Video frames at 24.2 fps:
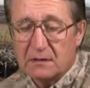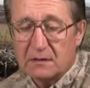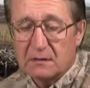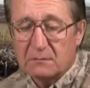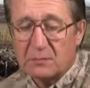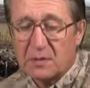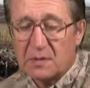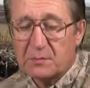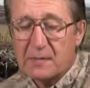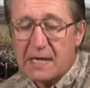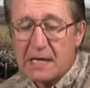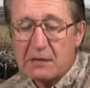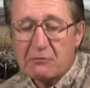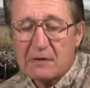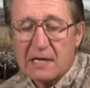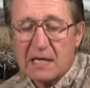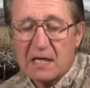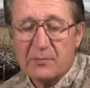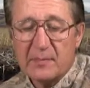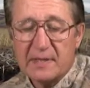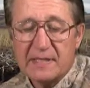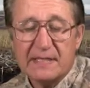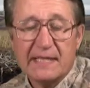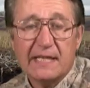but my
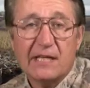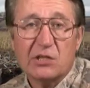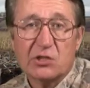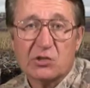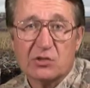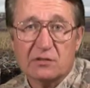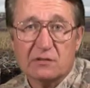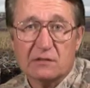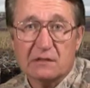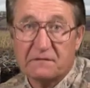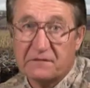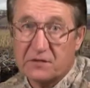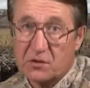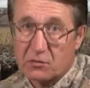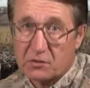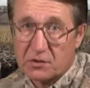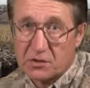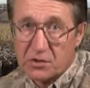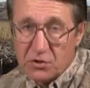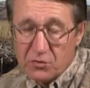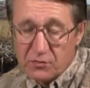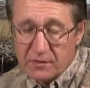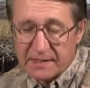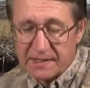recommendation, if you are
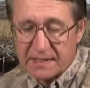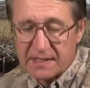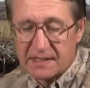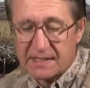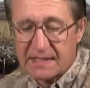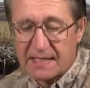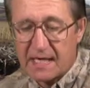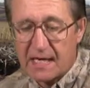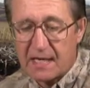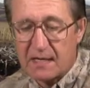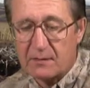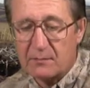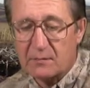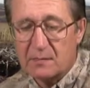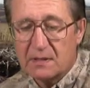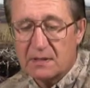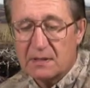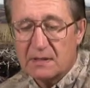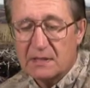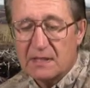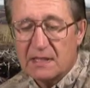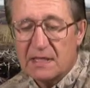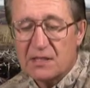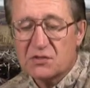new at this game,
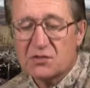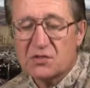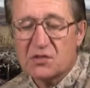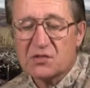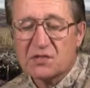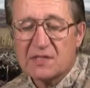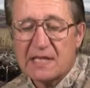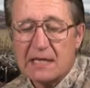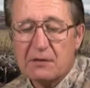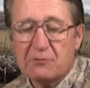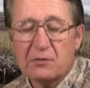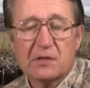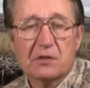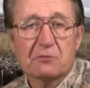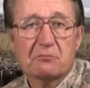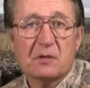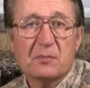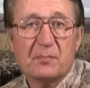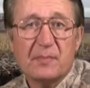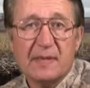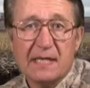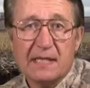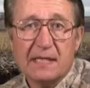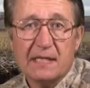is to stay with a
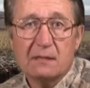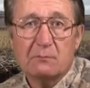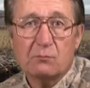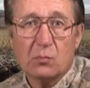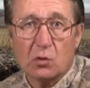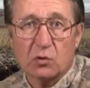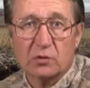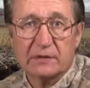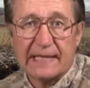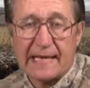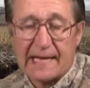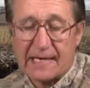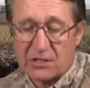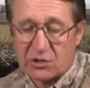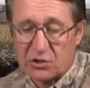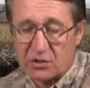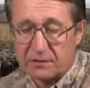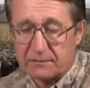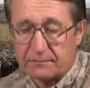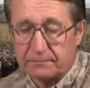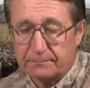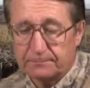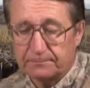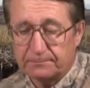repeating bolt
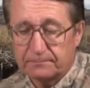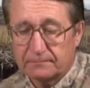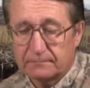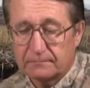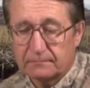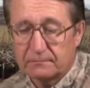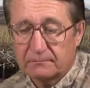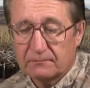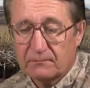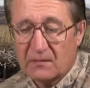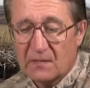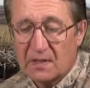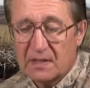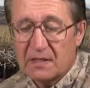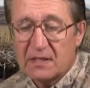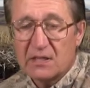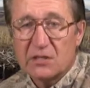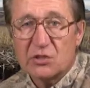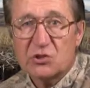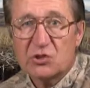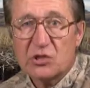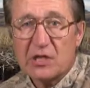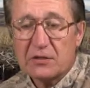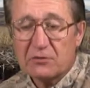action.
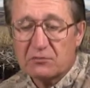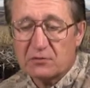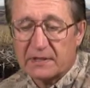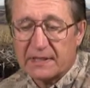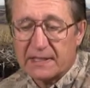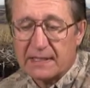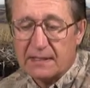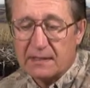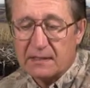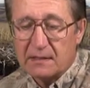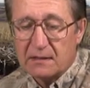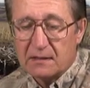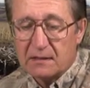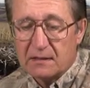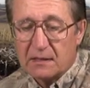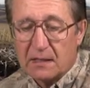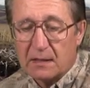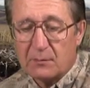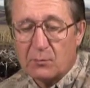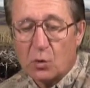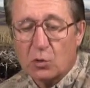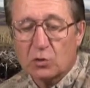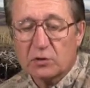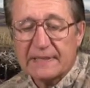Generally,
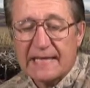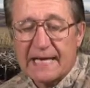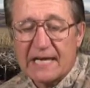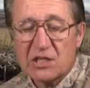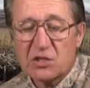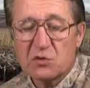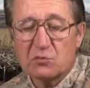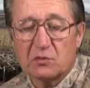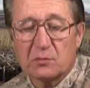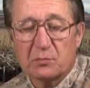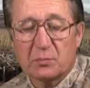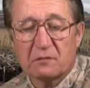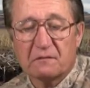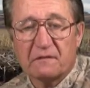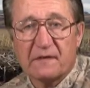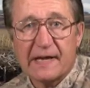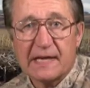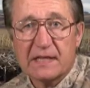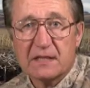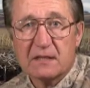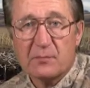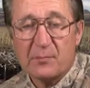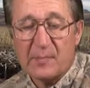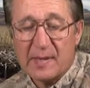a bolt action will
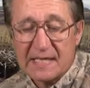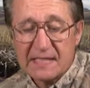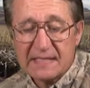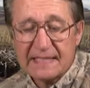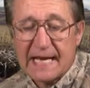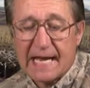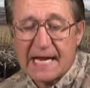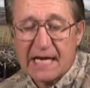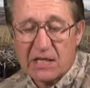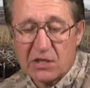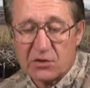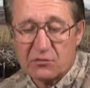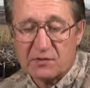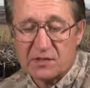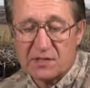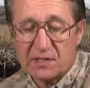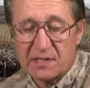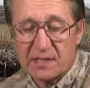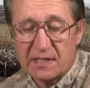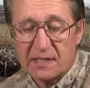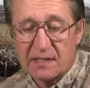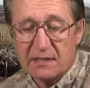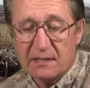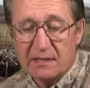provide the best
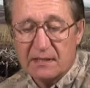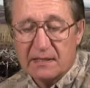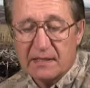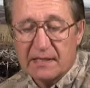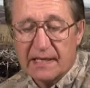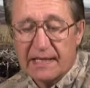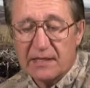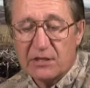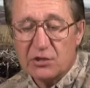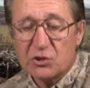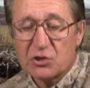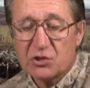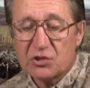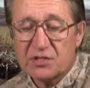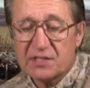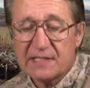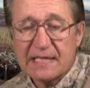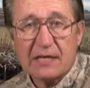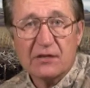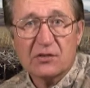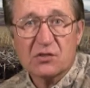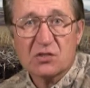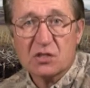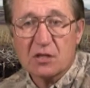accuracy, and you should
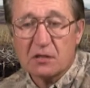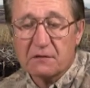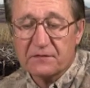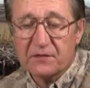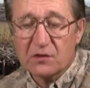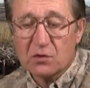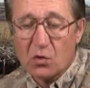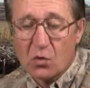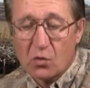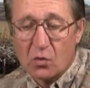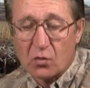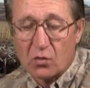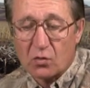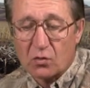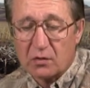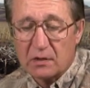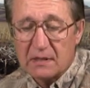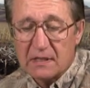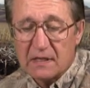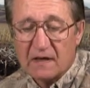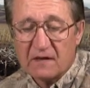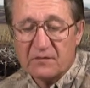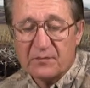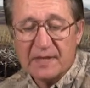set yourself the goal
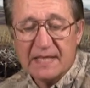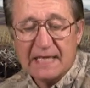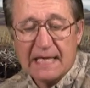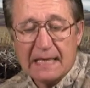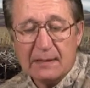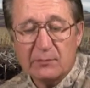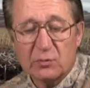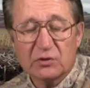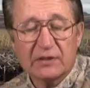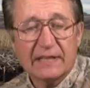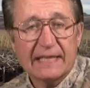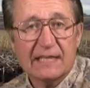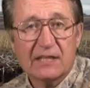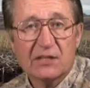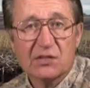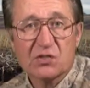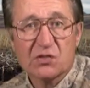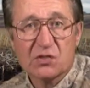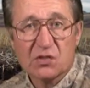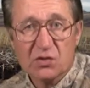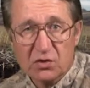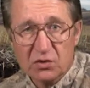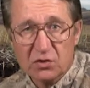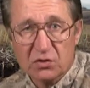of being able to hit a
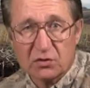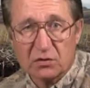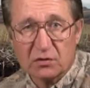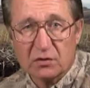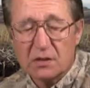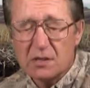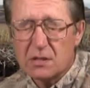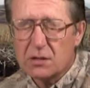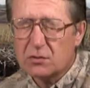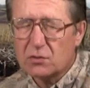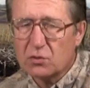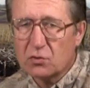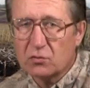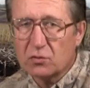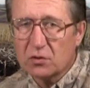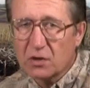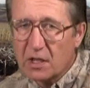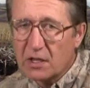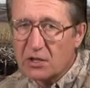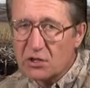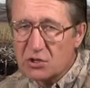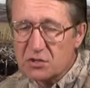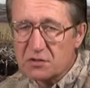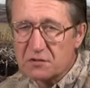circle no
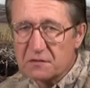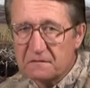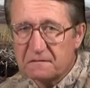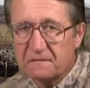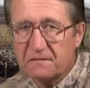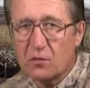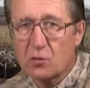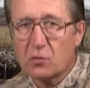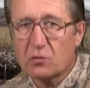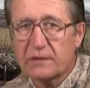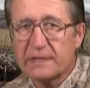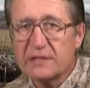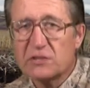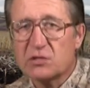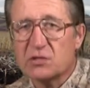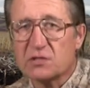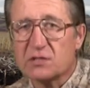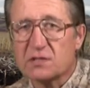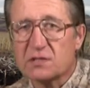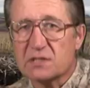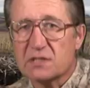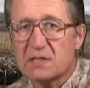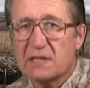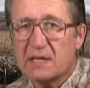larger than 4
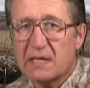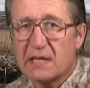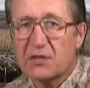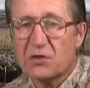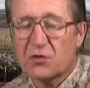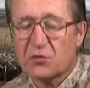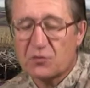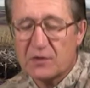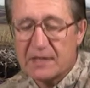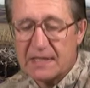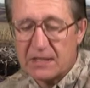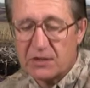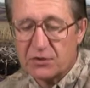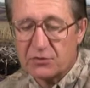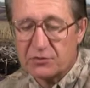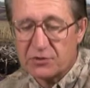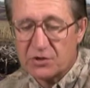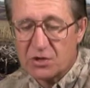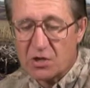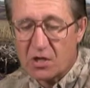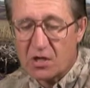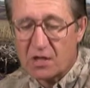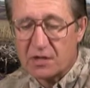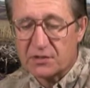inches at
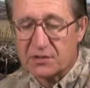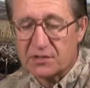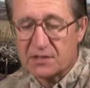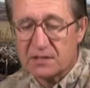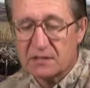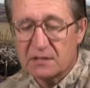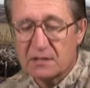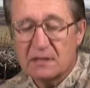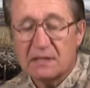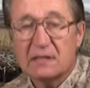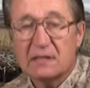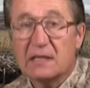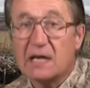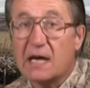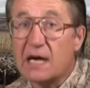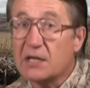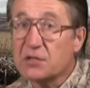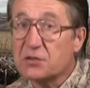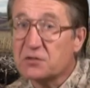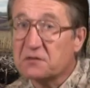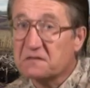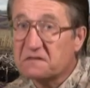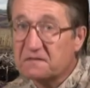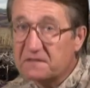300 yards
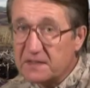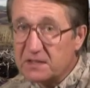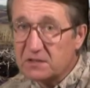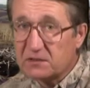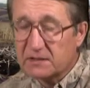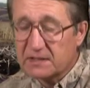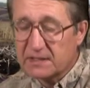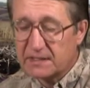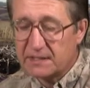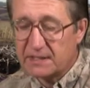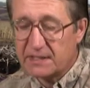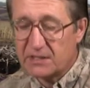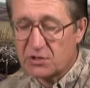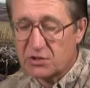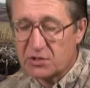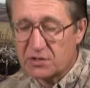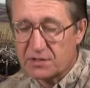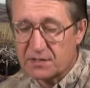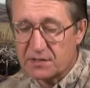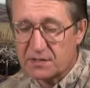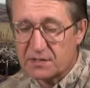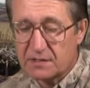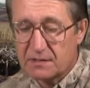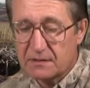under field
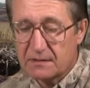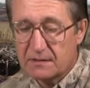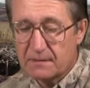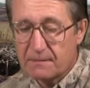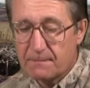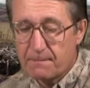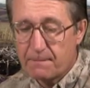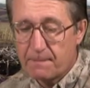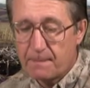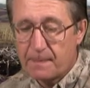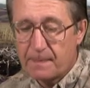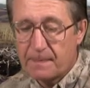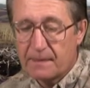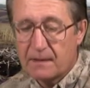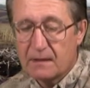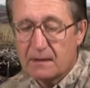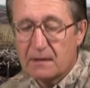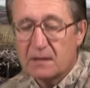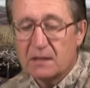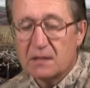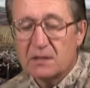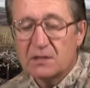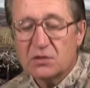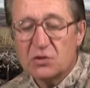conditions.
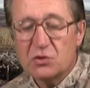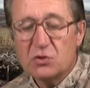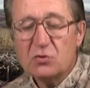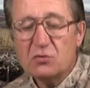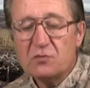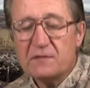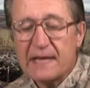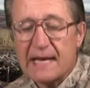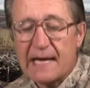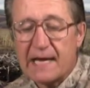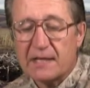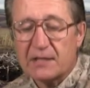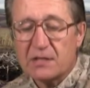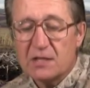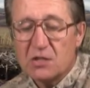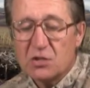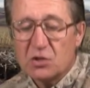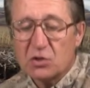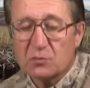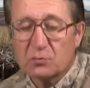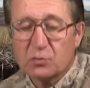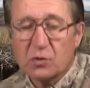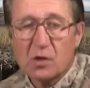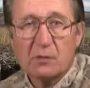To do that,
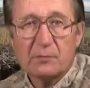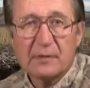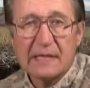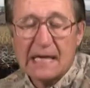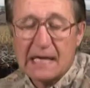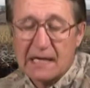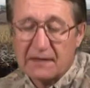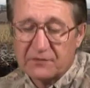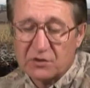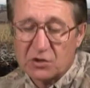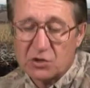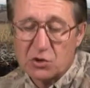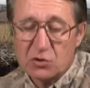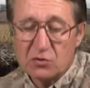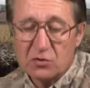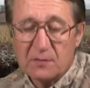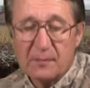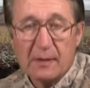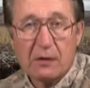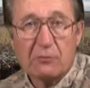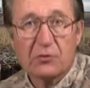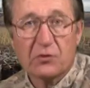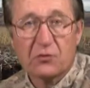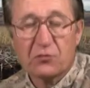you'll probably have to shoot
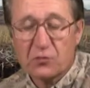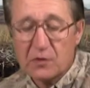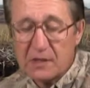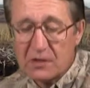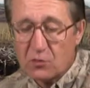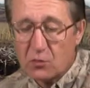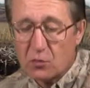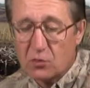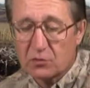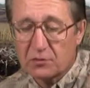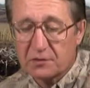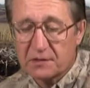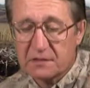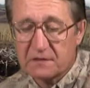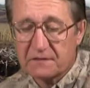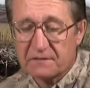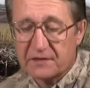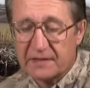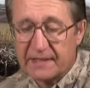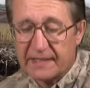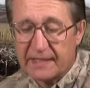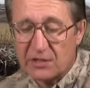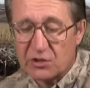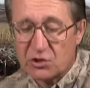about 3/4 of
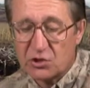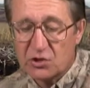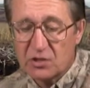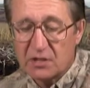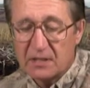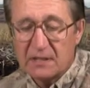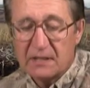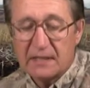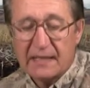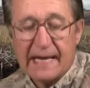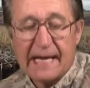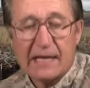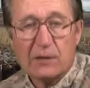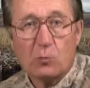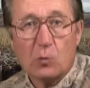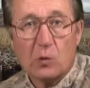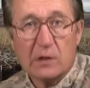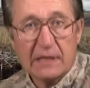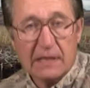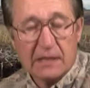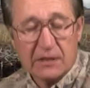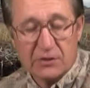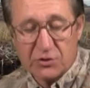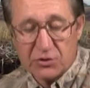an inch at
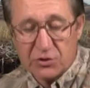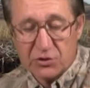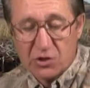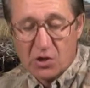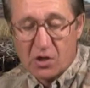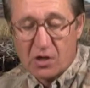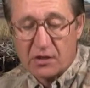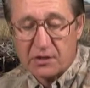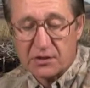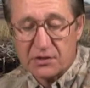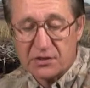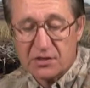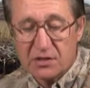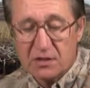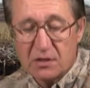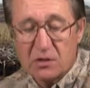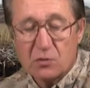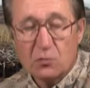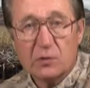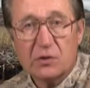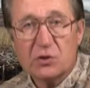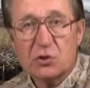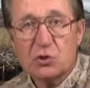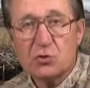100 yards
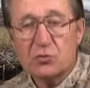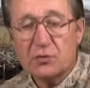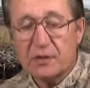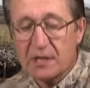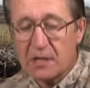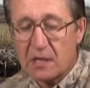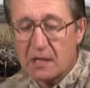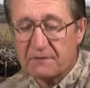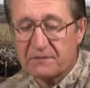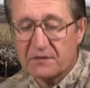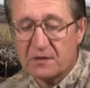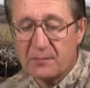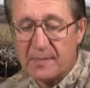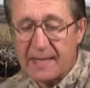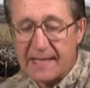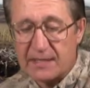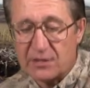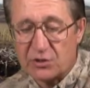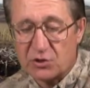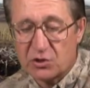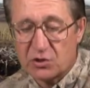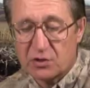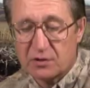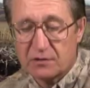when shooting off the
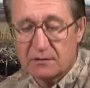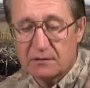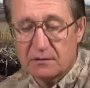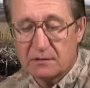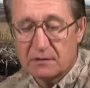bench.